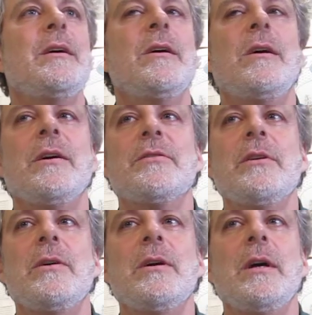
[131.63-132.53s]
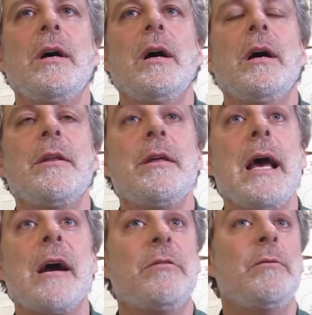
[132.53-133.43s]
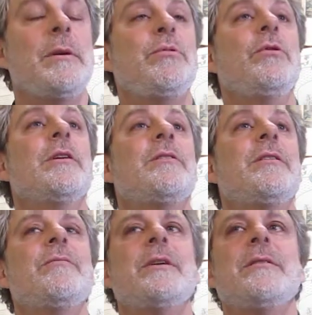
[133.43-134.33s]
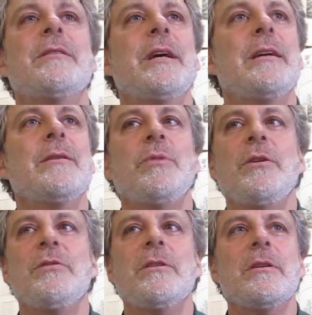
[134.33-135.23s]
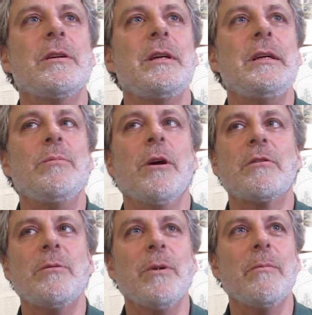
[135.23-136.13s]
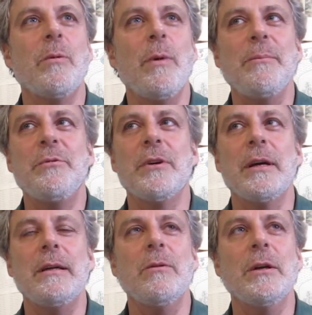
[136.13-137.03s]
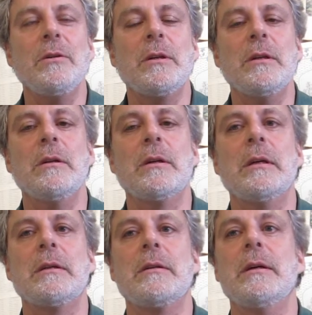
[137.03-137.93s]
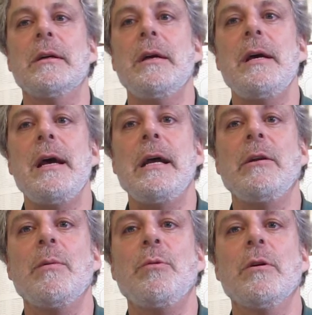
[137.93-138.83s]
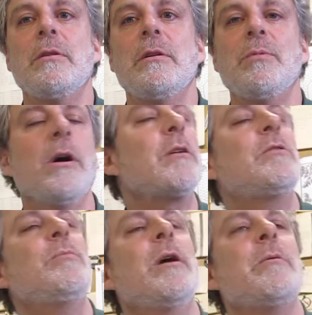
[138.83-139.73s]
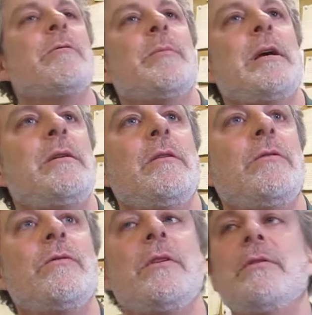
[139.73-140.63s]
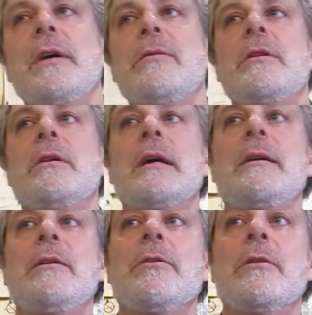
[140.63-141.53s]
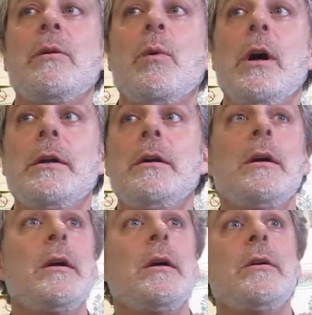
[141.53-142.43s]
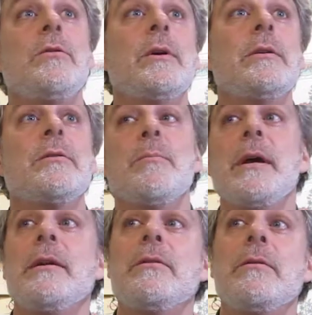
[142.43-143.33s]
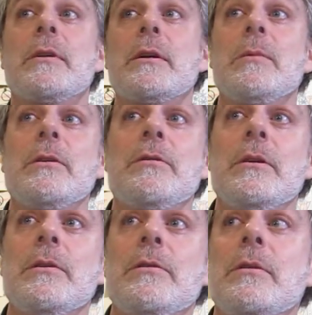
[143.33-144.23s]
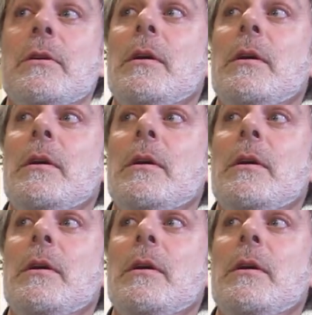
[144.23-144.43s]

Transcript: Also, the actual reports have been scanned and posted on the Parks Department website, where you can look at annual reports of the Parks Department from 1857 to 1931, as well as the minutes of the commissioners,